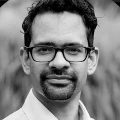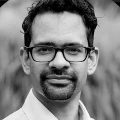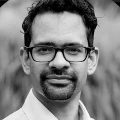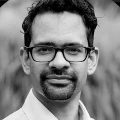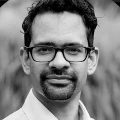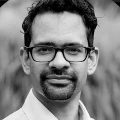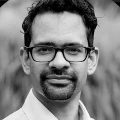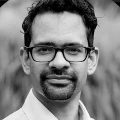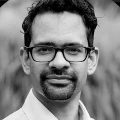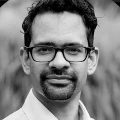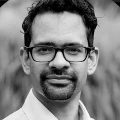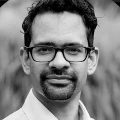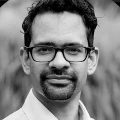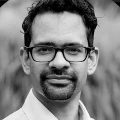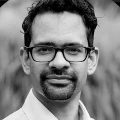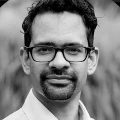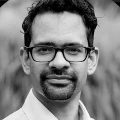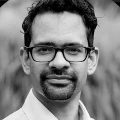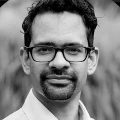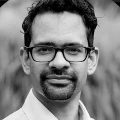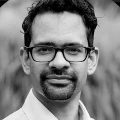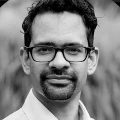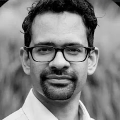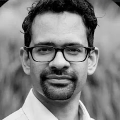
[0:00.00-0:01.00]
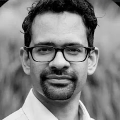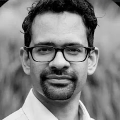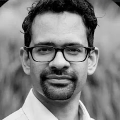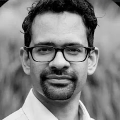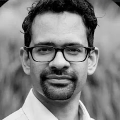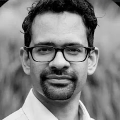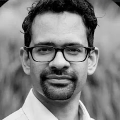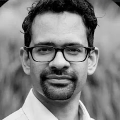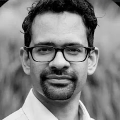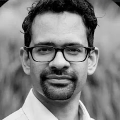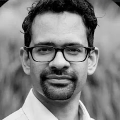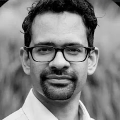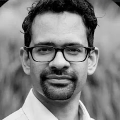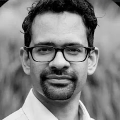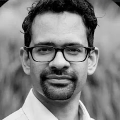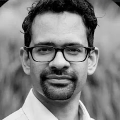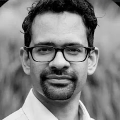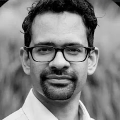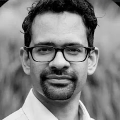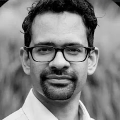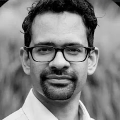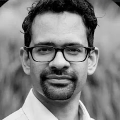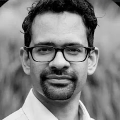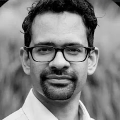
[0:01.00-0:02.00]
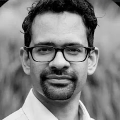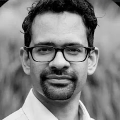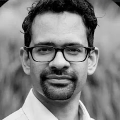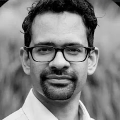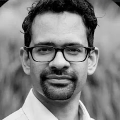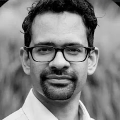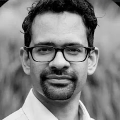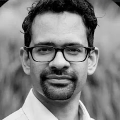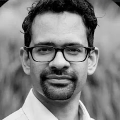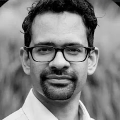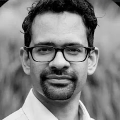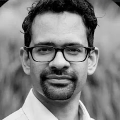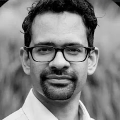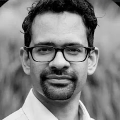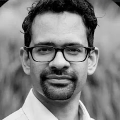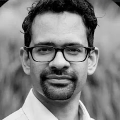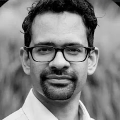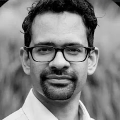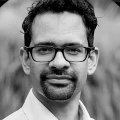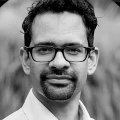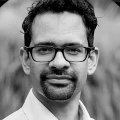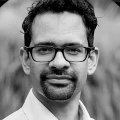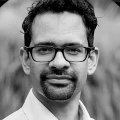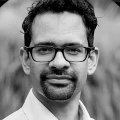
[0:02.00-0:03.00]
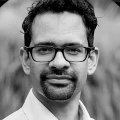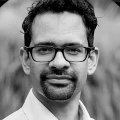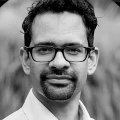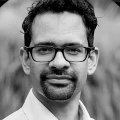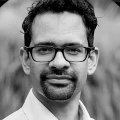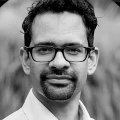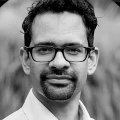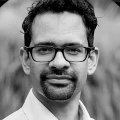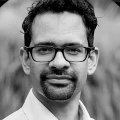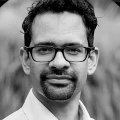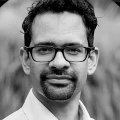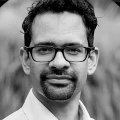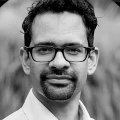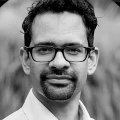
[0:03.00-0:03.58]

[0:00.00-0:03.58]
This is a still picture; no speech is visible.